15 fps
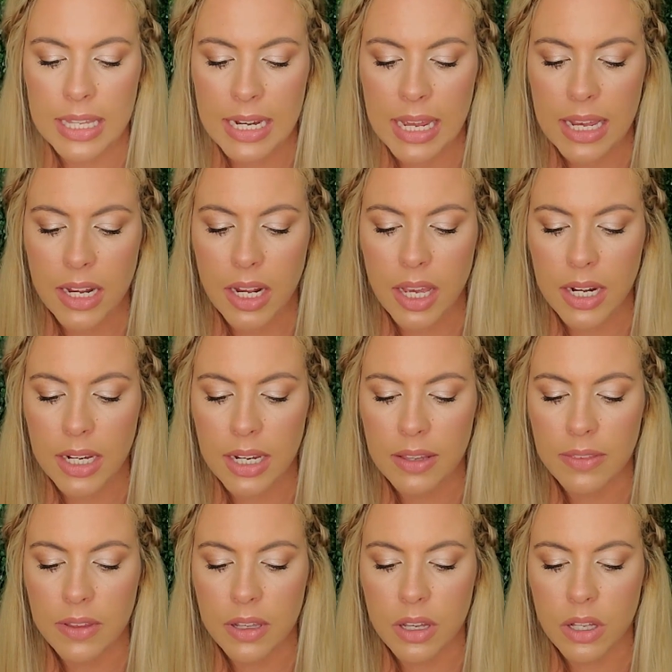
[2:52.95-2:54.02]
And I got it
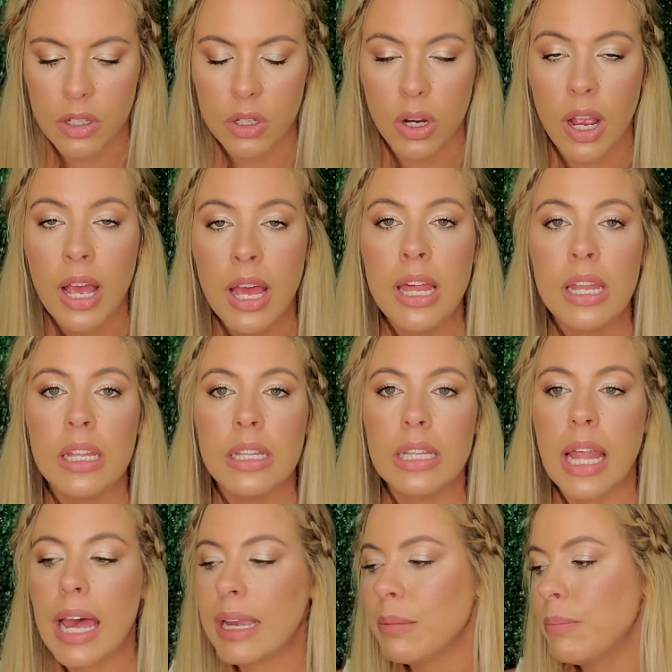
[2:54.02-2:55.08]
in the color
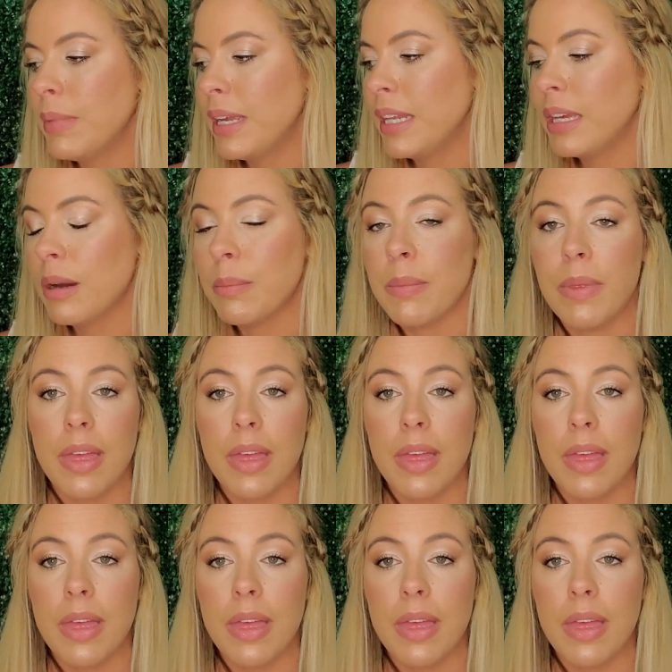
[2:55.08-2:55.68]
Light Medium.